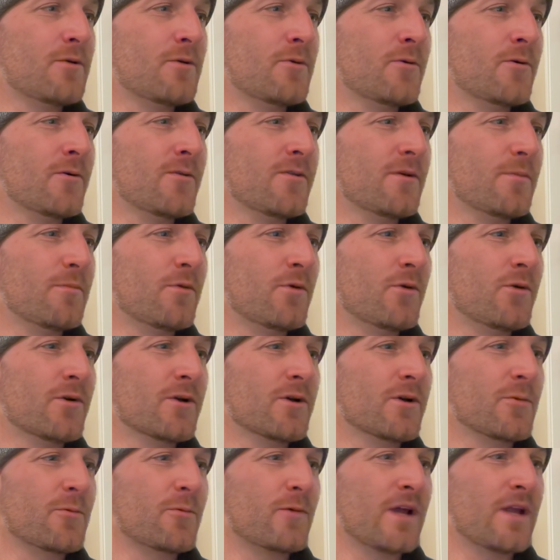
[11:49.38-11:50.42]
the
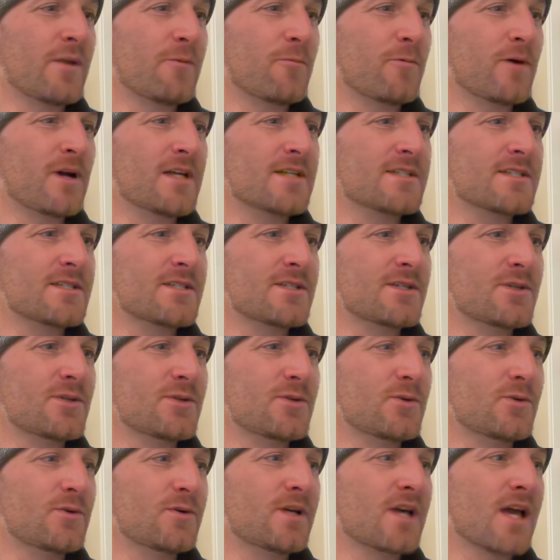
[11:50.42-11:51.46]
border went west to
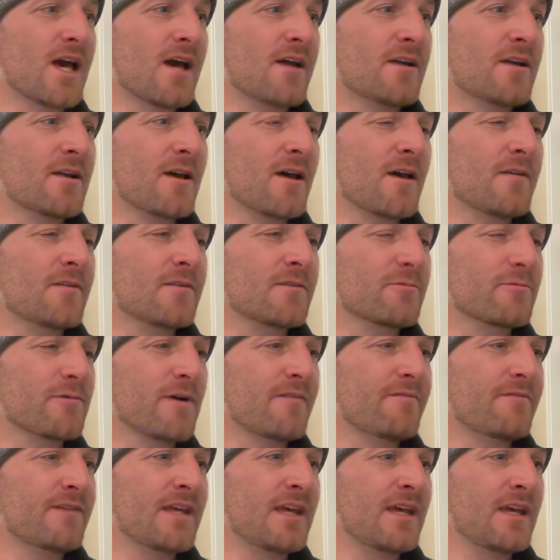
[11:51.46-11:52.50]
Kanath
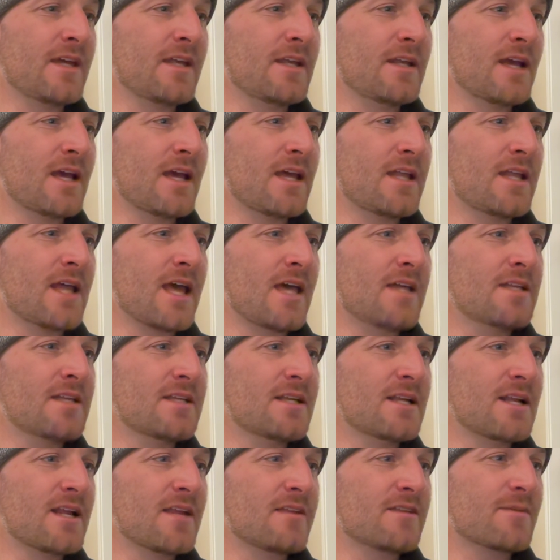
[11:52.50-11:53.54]
Ravine and
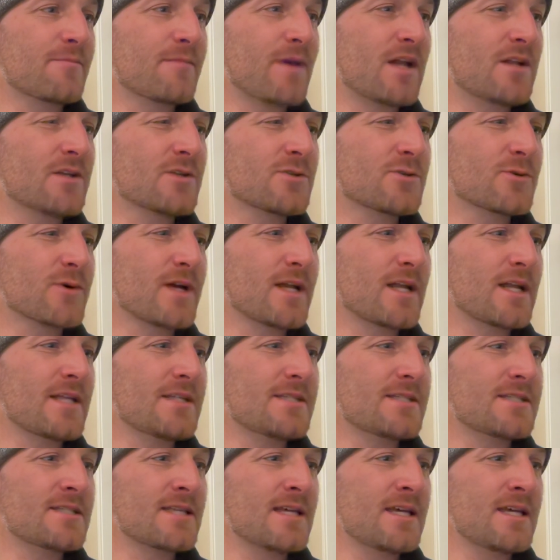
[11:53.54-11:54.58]
ended at the Mediterranean
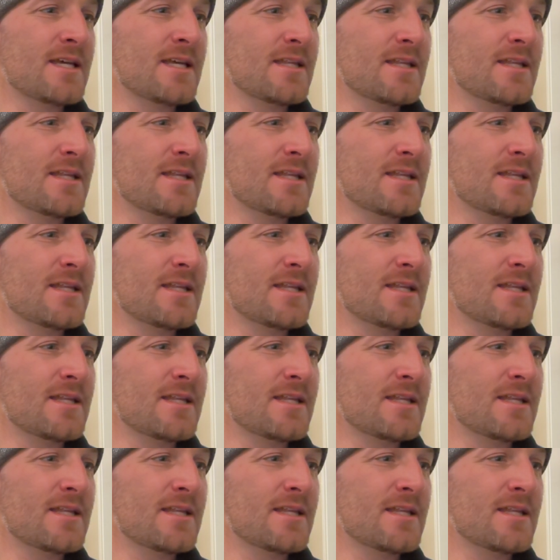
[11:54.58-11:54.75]
Sea.